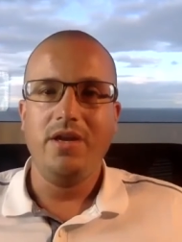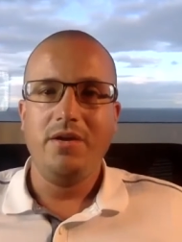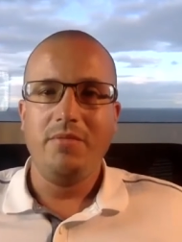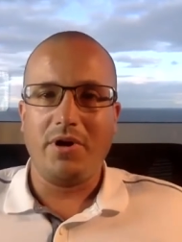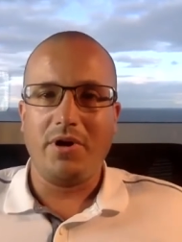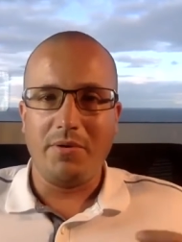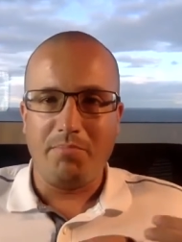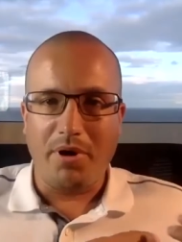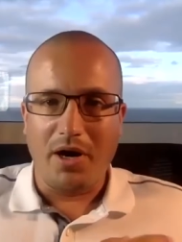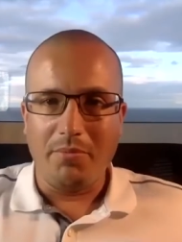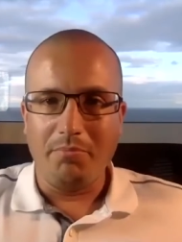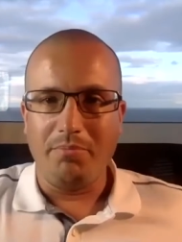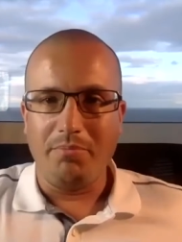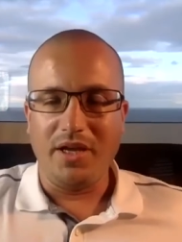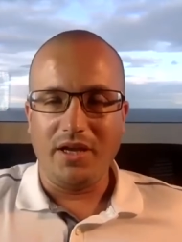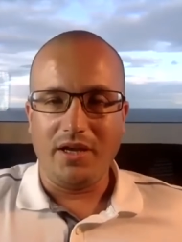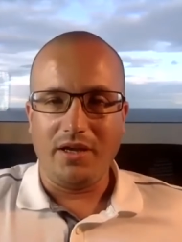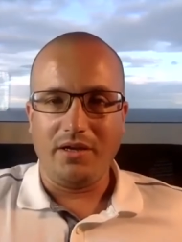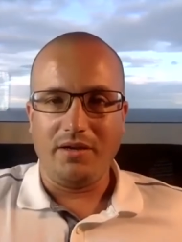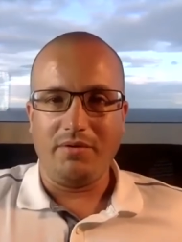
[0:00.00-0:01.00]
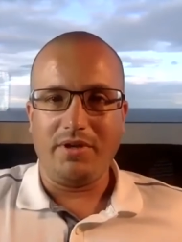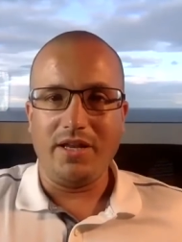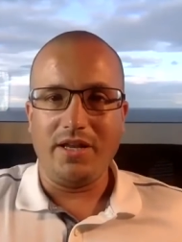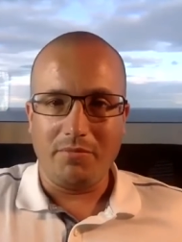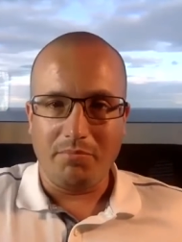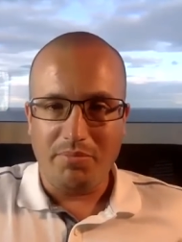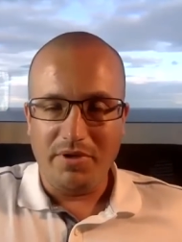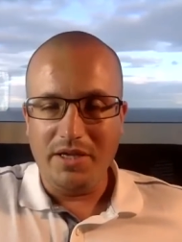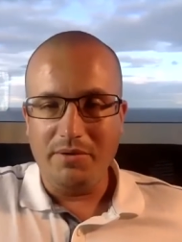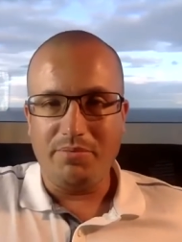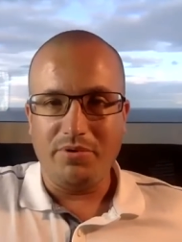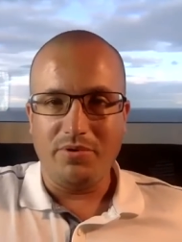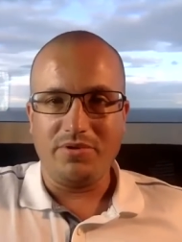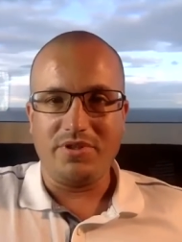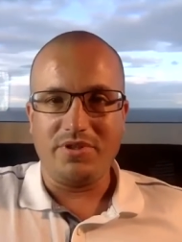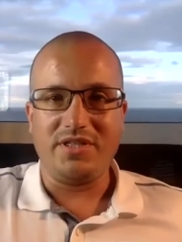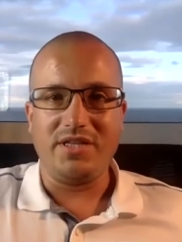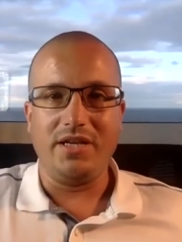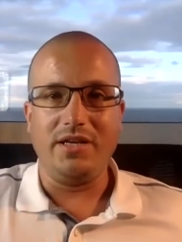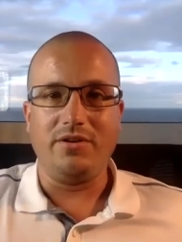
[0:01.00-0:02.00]
by pumping, getting people
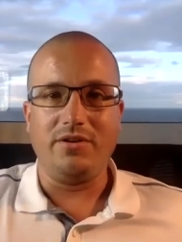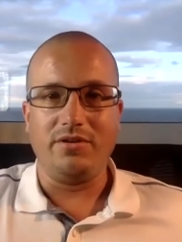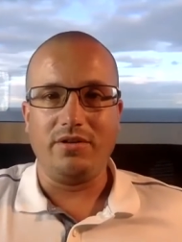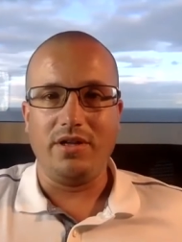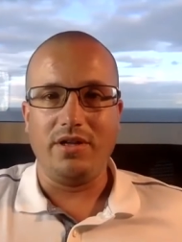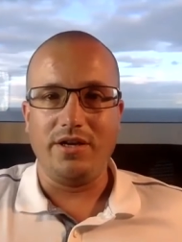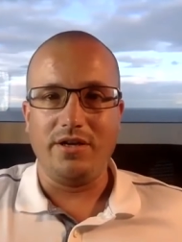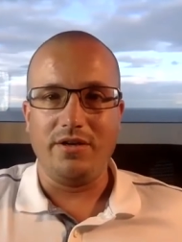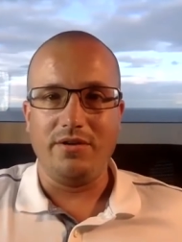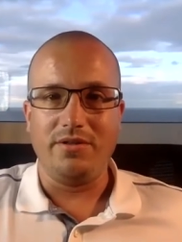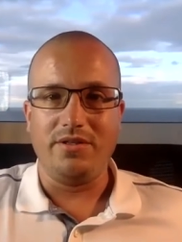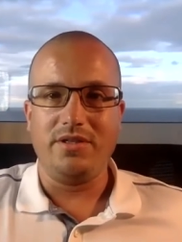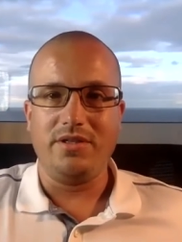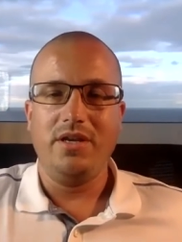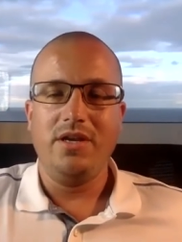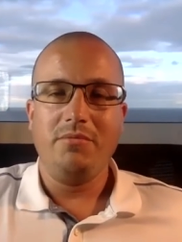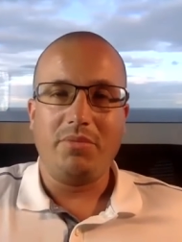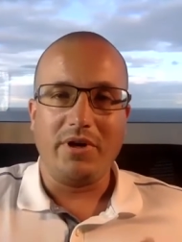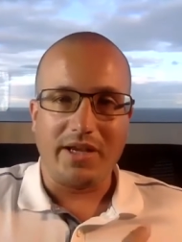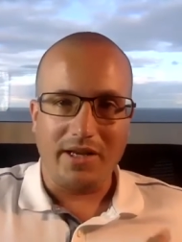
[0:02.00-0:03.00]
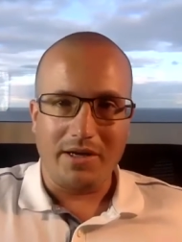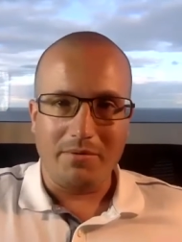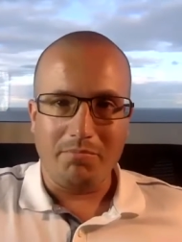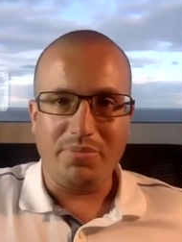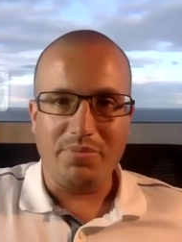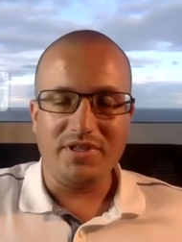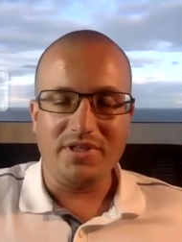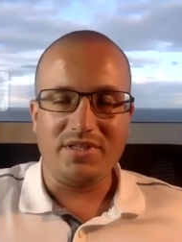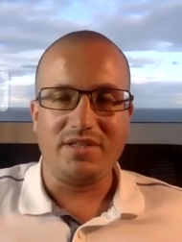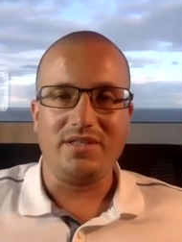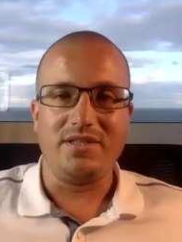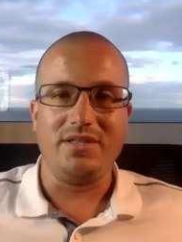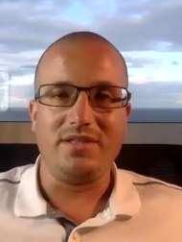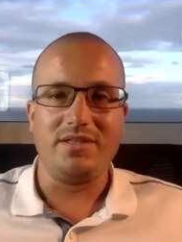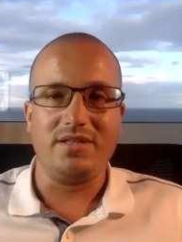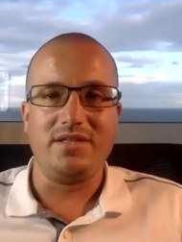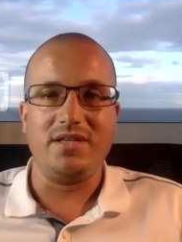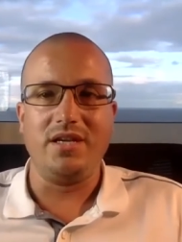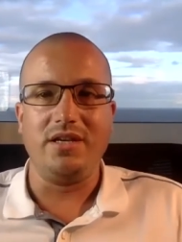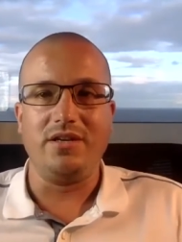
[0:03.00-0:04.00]
to take on loans, by getting businesses
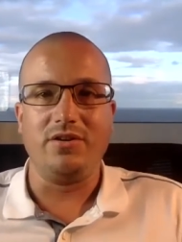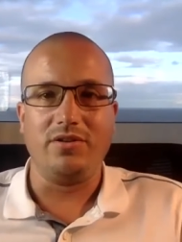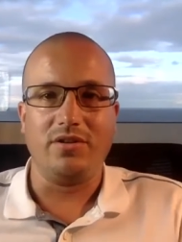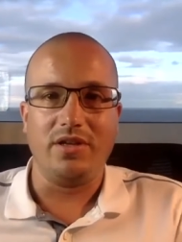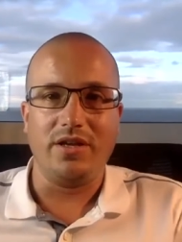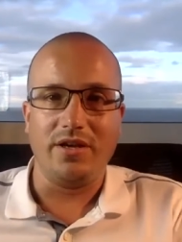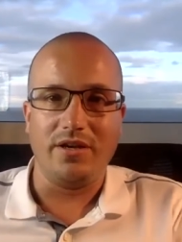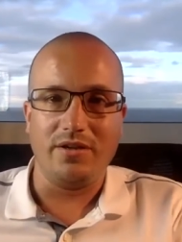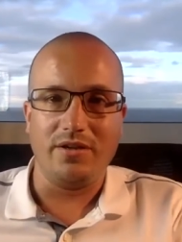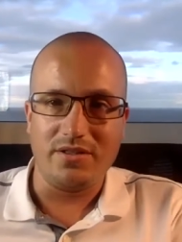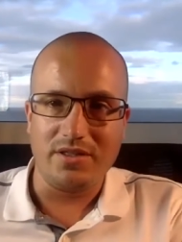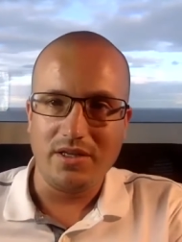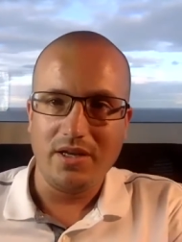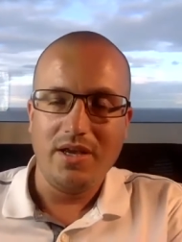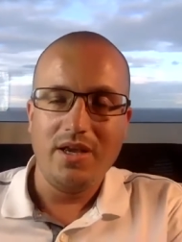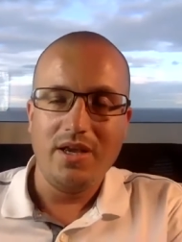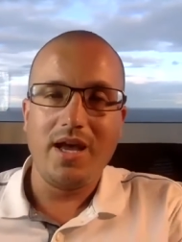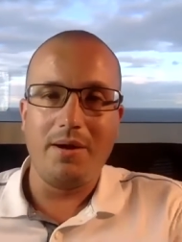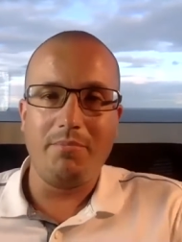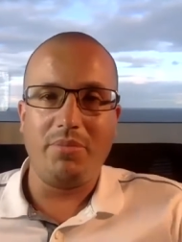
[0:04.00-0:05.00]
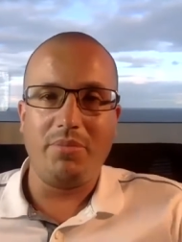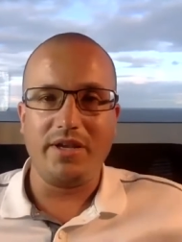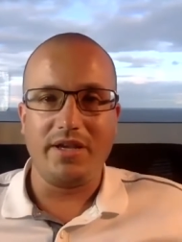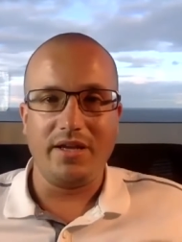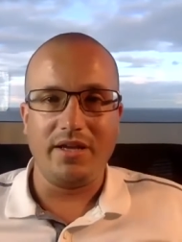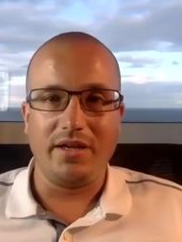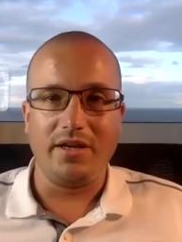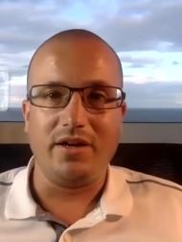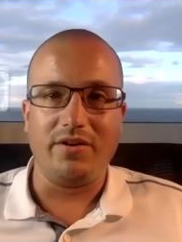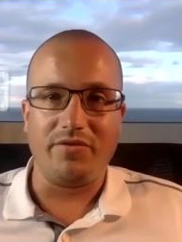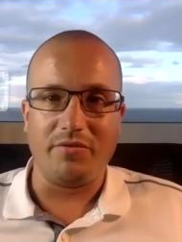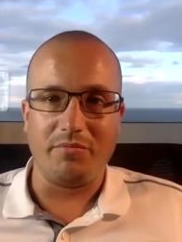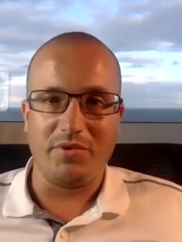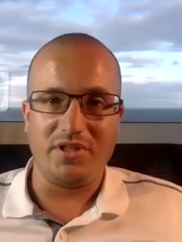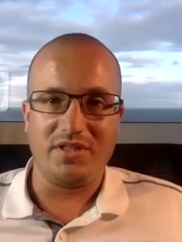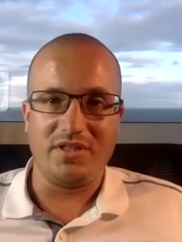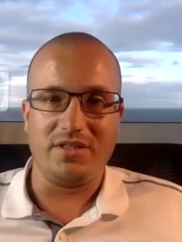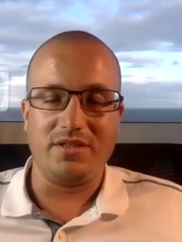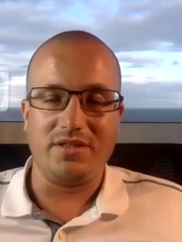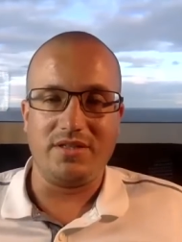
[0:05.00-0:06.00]
to take on loans, and by getting
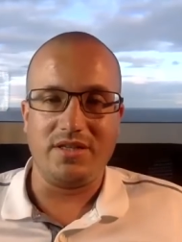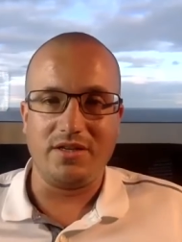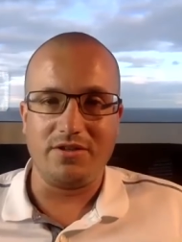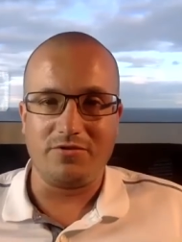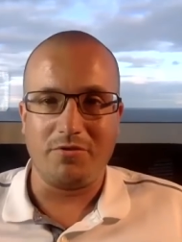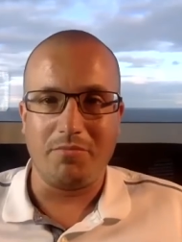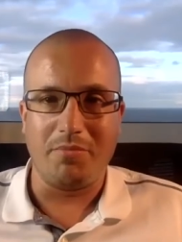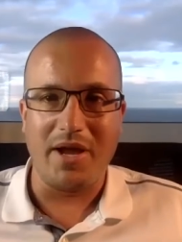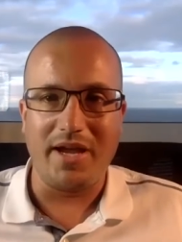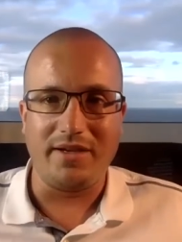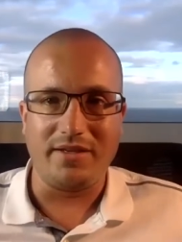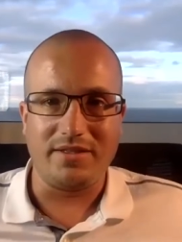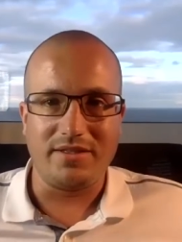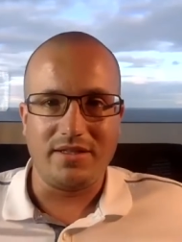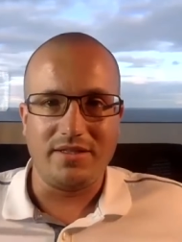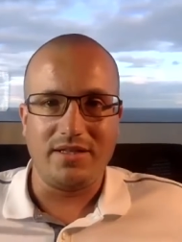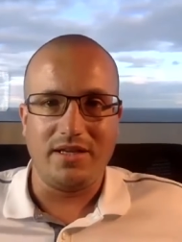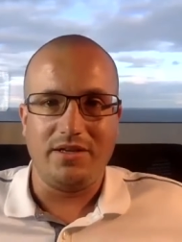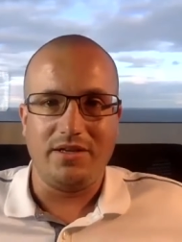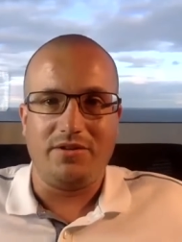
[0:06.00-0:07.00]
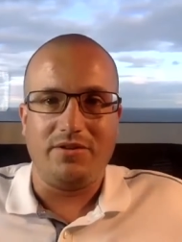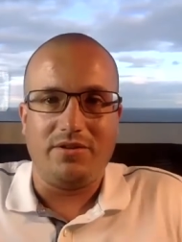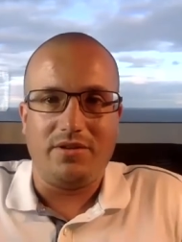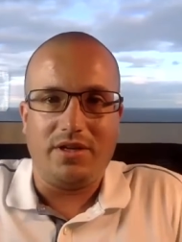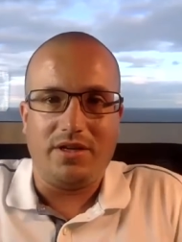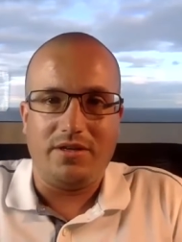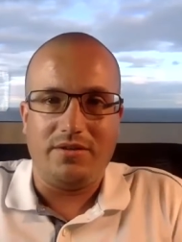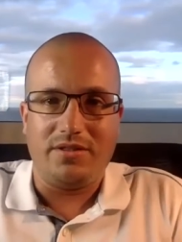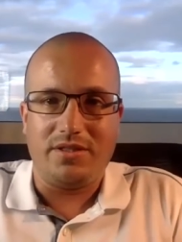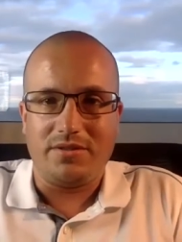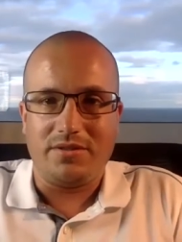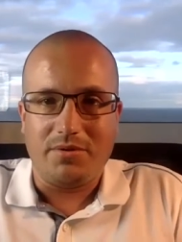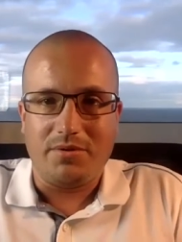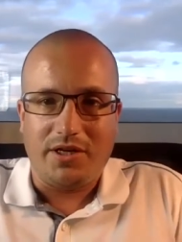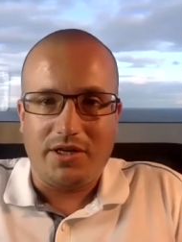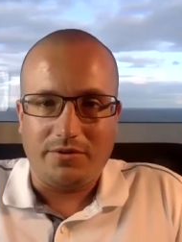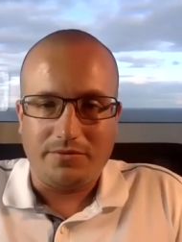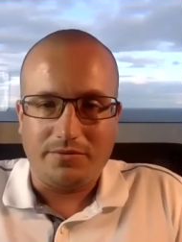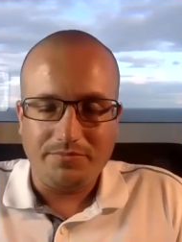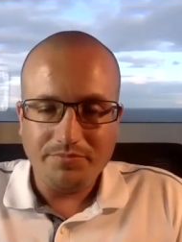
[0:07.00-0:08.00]
governments and central banks to take on loans as
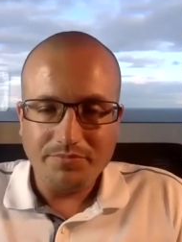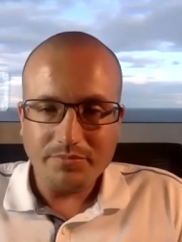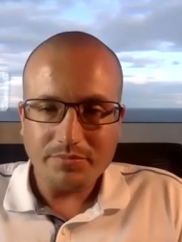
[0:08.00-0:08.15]
well.